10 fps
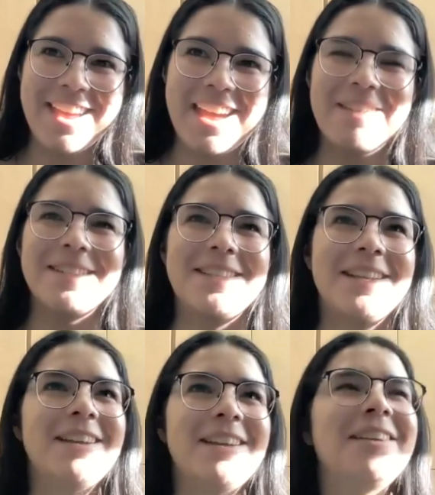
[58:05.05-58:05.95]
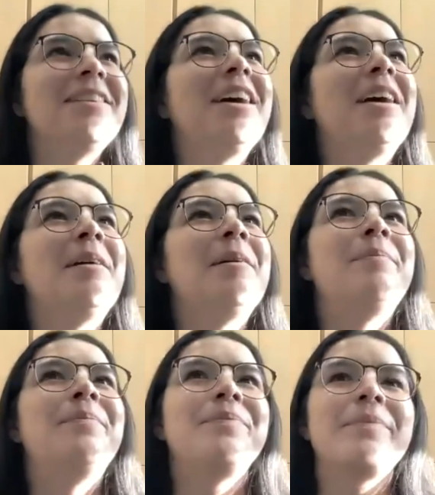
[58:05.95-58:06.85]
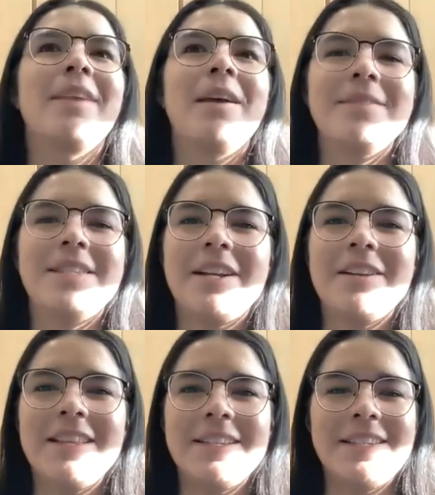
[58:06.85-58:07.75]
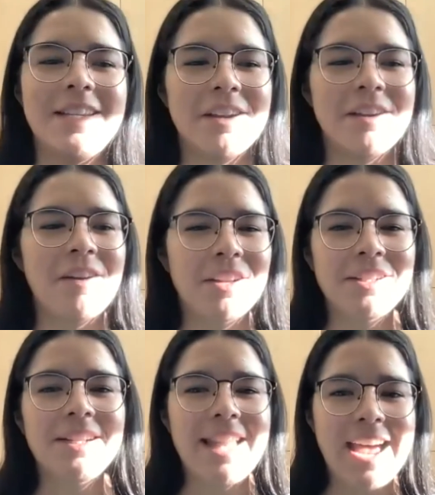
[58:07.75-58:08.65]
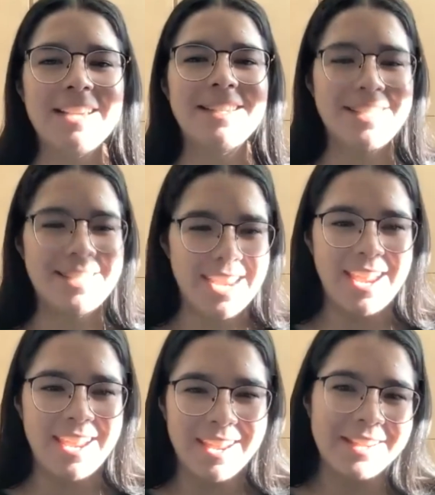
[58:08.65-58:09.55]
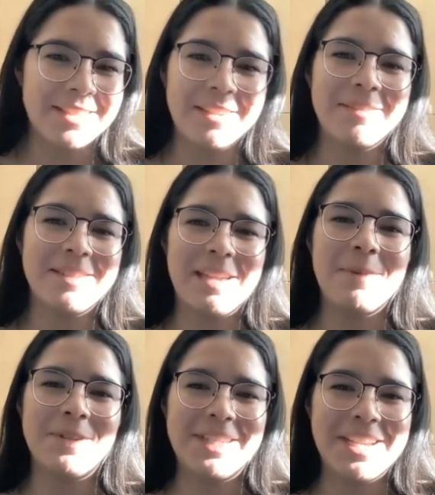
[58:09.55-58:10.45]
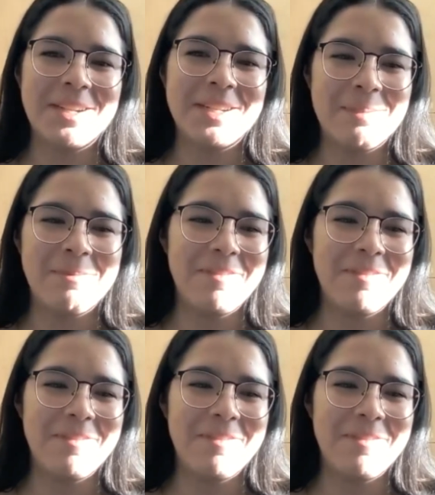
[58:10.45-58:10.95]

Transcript: I was there. Um, I was there this year on the last day. So I was able to hear some yeah.